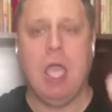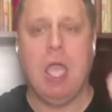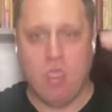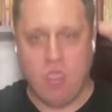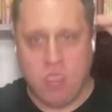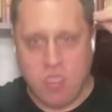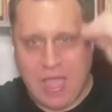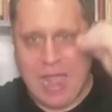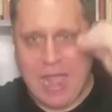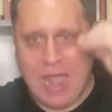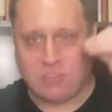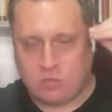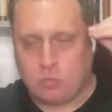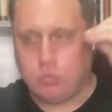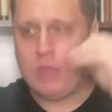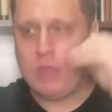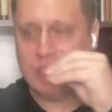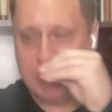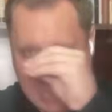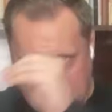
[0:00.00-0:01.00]
that's
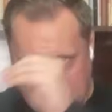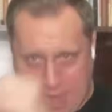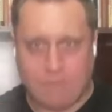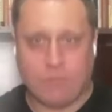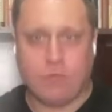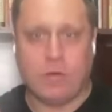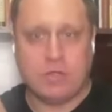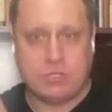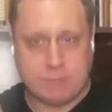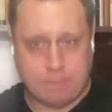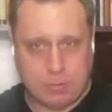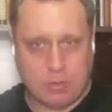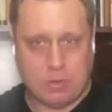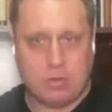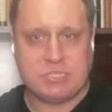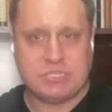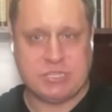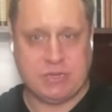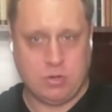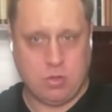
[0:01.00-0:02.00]
what the average
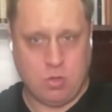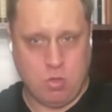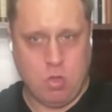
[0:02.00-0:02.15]
person in a